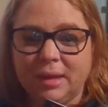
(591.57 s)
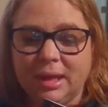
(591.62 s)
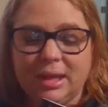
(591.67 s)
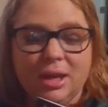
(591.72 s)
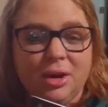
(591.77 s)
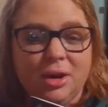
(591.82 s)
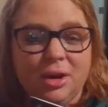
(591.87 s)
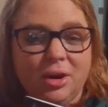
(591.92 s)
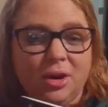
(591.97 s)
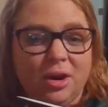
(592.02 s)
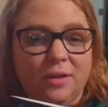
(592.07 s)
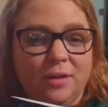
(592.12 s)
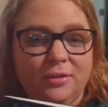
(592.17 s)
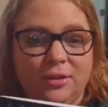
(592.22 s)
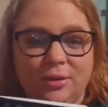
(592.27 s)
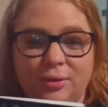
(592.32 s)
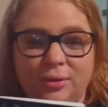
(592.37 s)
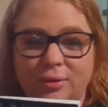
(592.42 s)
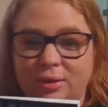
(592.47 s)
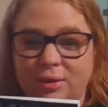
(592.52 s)
hear
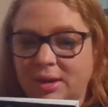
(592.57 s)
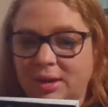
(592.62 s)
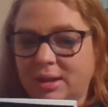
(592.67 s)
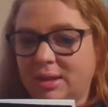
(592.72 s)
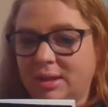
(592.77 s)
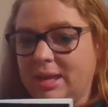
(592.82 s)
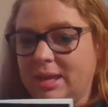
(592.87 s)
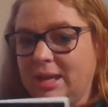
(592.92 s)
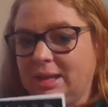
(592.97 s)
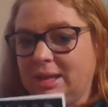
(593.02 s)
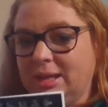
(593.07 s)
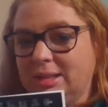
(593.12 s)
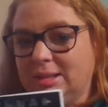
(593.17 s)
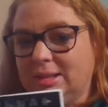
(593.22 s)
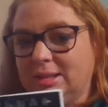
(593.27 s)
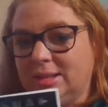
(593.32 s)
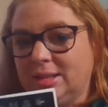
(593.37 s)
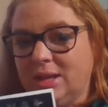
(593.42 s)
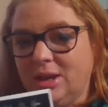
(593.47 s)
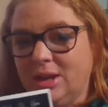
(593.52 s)
if you think
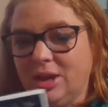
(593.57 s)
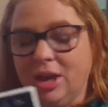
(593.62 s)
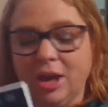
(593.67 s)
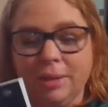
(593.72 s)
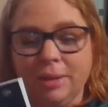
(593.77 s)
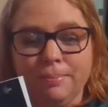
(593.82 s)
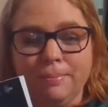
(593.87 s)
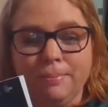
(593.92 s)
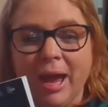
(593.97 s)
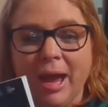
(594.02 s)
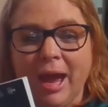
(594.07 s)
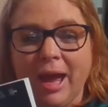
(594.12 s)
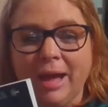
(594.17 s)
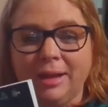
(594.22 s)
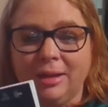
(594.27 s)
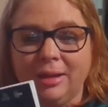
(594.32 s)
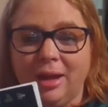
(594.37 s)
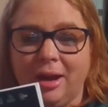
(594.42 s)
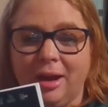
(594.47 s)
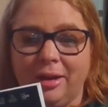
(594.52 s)
it's good,
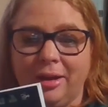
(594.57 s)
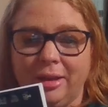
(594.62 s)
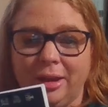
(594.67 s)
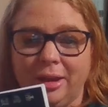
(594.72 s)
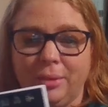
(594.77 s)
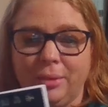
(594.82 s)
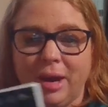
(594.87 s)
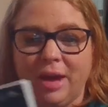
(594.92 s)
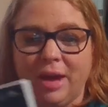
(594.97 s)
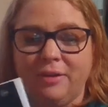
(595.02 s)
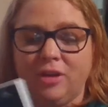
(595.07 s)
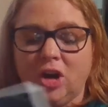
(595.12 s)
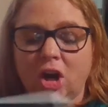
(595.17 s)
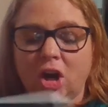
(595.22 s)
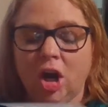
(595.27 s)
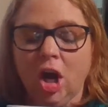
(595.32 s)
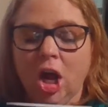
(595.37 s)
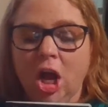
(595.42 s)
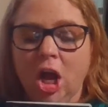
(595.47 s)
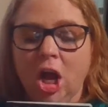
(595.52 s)
bad, ugly,
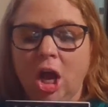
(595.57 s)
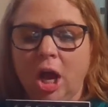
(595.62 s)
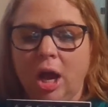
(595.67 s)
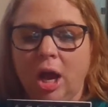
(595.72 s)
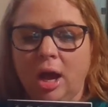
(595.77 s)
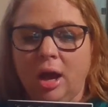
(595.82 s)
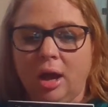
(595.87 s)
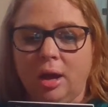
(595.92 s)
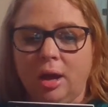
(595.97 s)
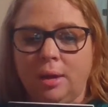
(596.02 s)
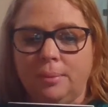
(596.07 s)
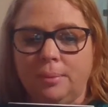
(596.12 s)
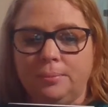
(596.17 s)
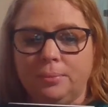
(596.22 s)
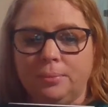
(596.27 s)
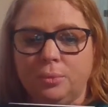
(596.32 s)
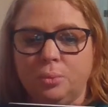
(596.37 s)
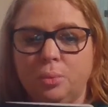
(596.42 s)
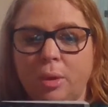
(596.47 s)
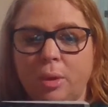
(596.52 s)
whatever.
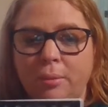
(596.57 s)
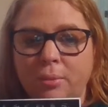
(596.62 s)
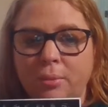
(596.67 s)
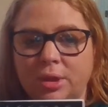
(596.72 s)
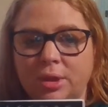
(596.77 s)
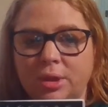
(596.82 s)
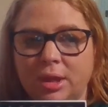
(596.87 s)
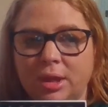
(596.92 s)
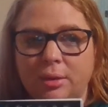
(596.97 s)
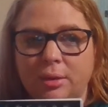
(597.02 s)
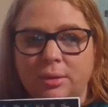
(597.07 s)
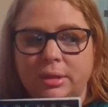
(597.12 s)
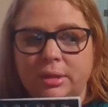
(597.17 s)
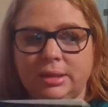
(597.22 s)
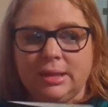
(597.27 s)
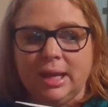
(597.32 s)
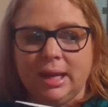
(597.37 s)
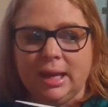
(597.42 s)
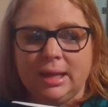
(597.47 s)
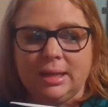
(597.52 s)
One more thing I want
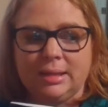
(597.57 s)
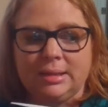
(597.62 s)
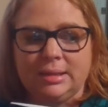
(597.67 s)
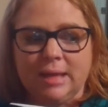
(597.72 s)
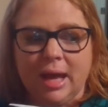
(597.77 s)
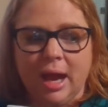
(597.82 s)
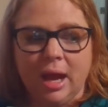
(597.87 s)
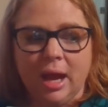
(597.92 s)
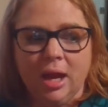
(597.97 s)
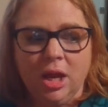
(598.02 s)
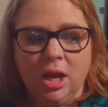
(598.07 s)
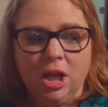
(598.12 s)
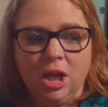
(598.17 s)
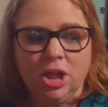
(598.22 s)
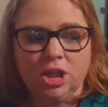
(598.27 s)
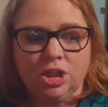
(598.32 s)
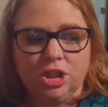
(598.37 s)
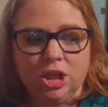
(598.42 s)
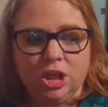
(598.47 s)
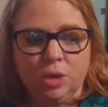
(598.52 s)
to say is that
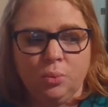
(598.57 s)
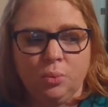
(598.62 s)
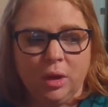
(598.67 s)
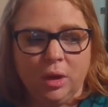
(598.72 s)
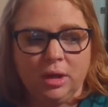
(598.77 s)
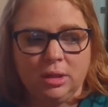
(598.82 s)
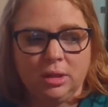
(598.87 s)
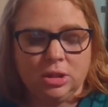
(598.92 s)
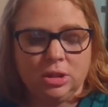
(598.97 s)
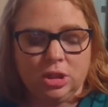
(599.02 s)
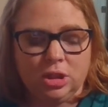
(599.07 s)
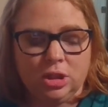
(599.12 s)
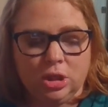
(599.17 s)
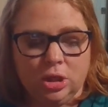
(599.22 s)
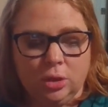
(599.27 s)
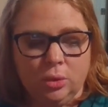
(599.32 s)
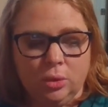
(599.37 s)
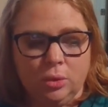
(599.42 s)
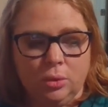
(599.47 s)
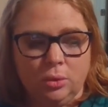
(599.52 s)
she went
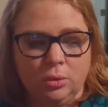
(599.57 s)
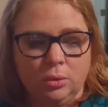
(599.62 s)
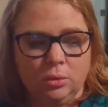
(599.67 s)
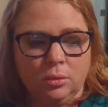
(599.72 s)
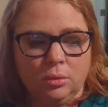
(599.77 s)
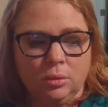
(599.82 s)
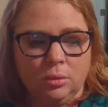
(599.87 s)
to